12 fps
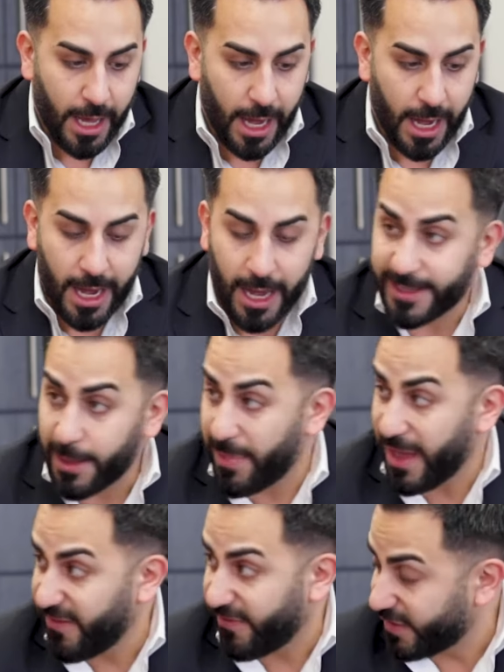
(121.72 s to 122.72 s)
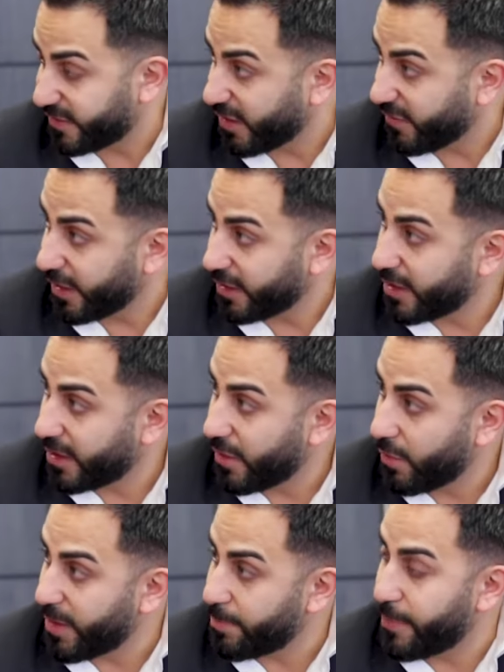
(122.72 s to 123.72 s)
the benefits of it.
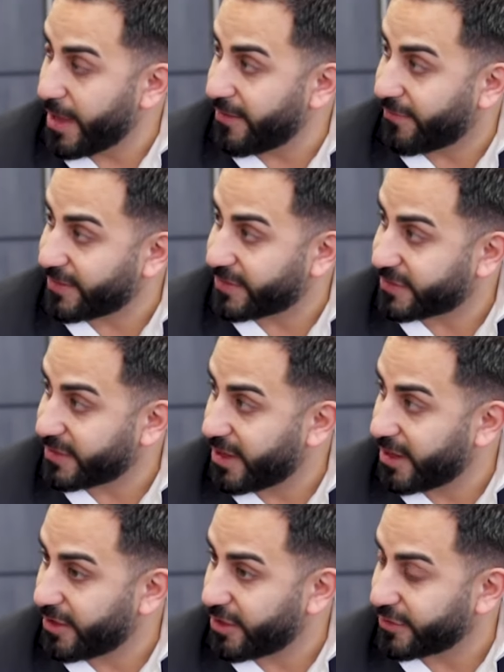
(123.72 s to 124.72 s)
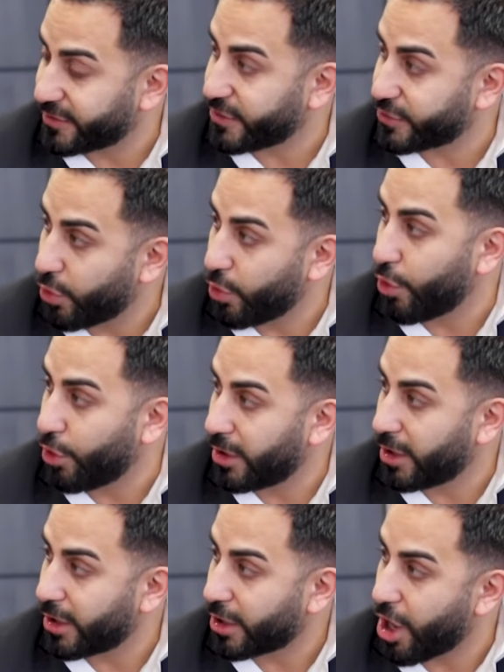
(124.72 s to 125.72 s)
What benefits does this
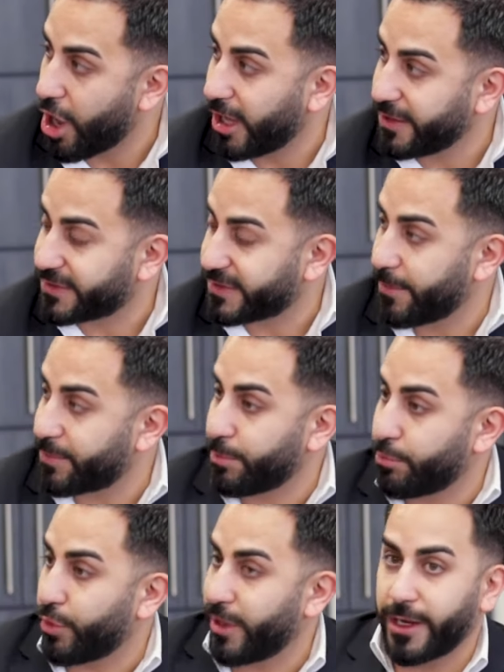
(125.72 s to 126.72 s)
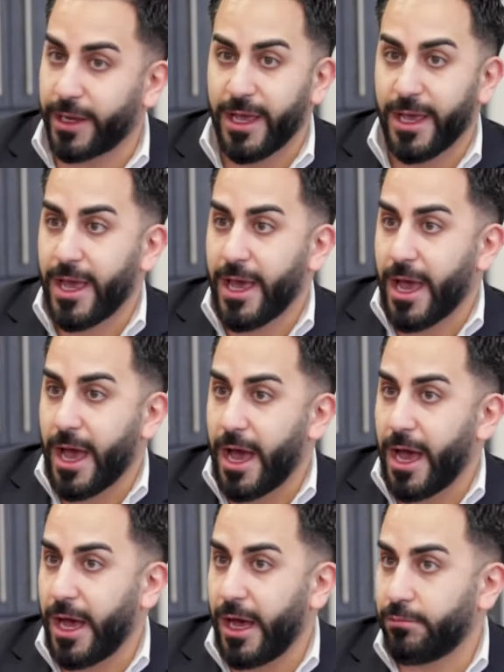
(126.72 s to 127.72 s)
whole concept bring
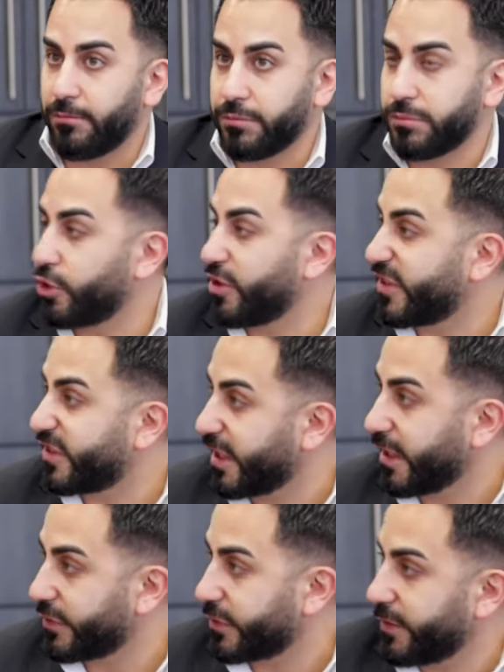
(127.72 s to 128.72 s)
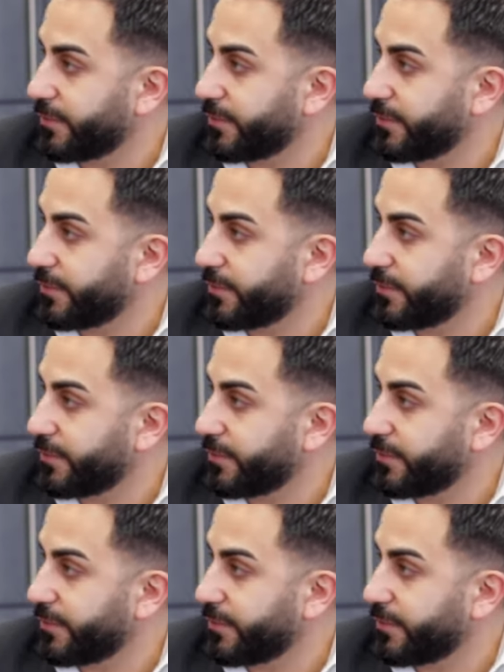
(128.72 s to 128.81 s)
to the cities?